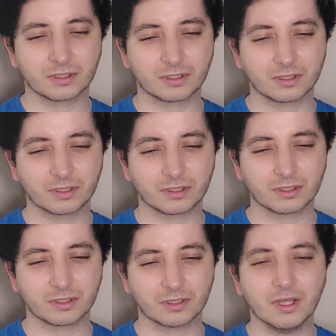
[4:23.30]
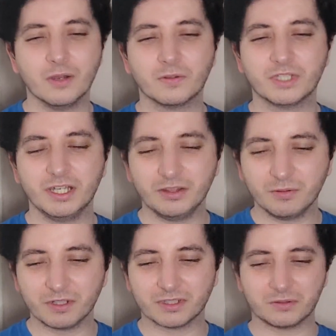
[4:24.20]
You related somehow? Was he the
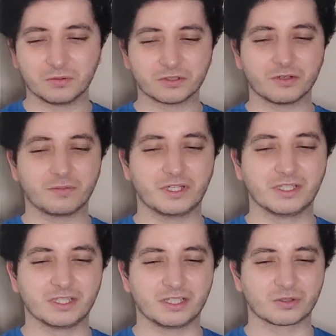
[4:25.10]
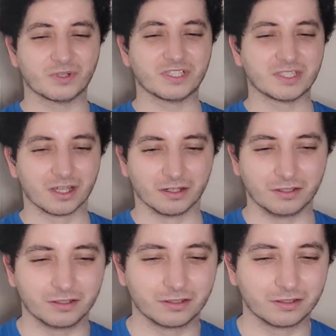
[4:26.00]
one that also appears in It's Always Sunny?
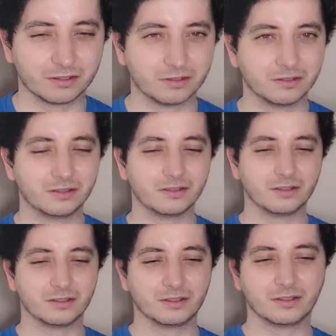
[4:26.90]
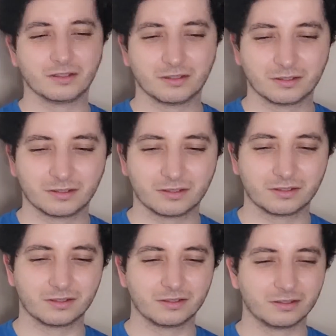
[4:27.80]
He's bright as hell, doing great at school.
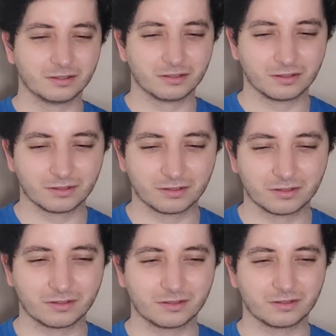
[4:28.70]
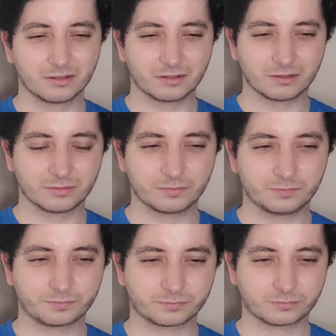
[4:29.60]
Ian's in ROTC, wants to join the
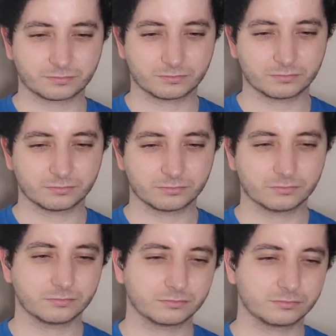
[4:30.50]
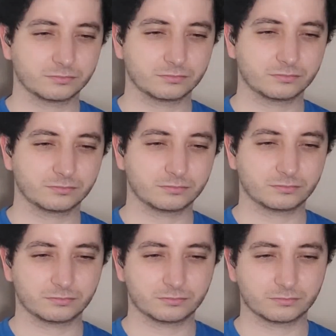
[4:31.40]
Marines. They wouldn't have been in that
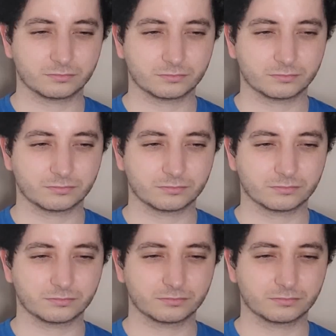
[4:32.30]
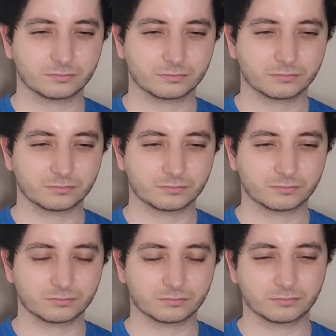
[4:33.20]
car if they knew it was
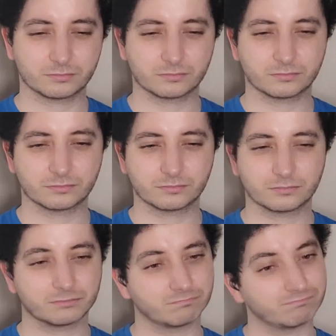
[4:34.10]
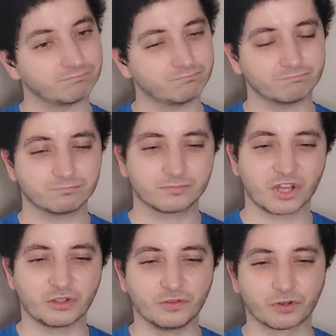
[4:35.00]
stolen. So, and
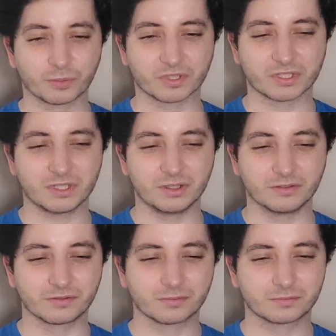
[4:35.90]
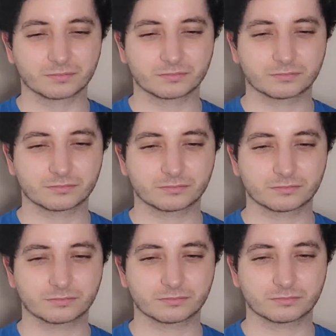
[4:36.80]
you uh, thought it was Steve. From around the neighborhood, is
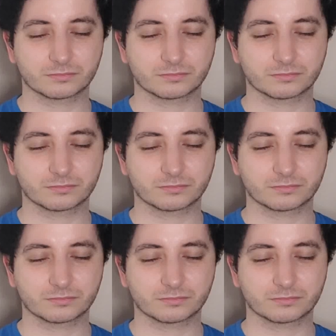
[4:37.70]
that it?